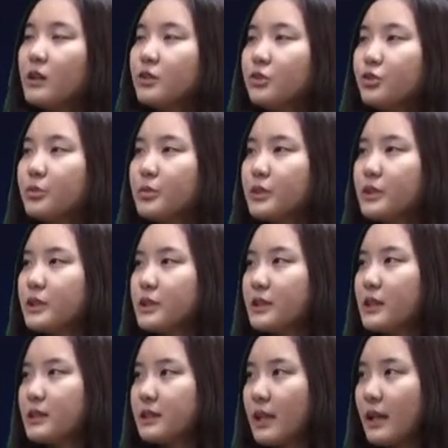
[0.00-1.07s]
Tumor
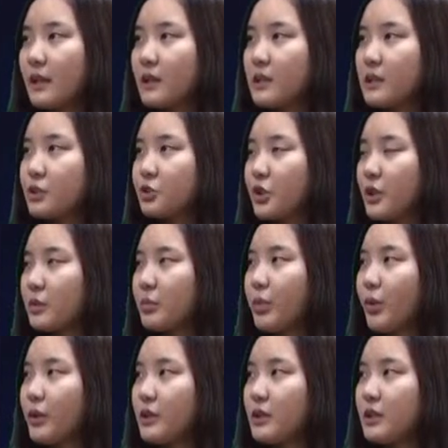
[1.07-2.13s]
cell cycle
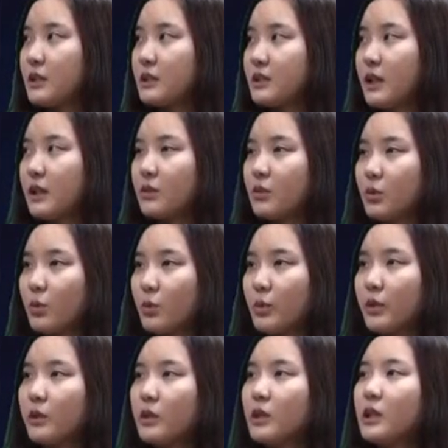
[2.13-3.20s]
checkpoint is not
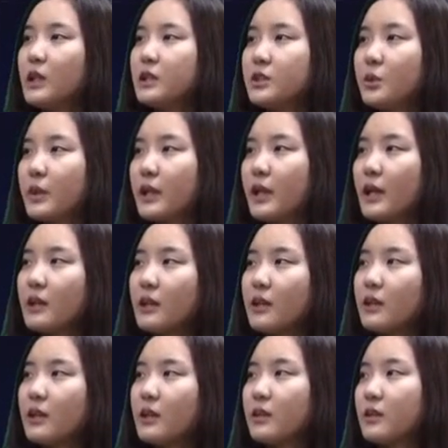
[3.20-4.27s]
normal, so it
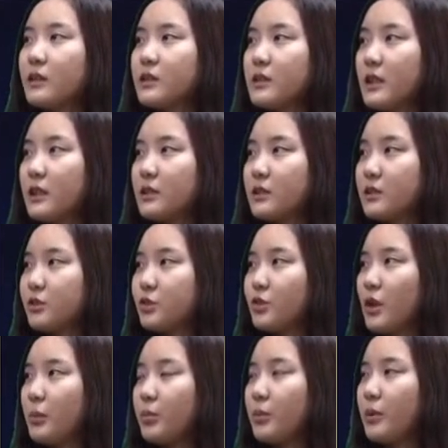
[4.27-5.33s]
cannot lead the cells to
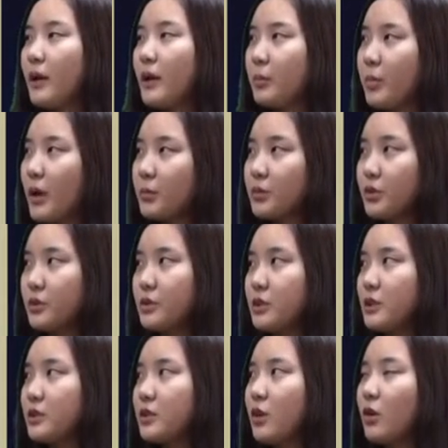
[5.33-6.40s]

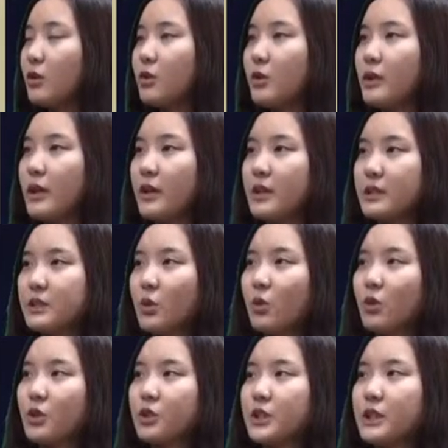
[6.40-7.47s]
apoptosis, although there is
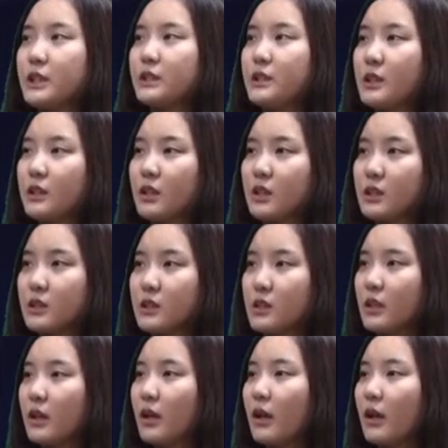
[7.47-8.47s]
oncogenic signals.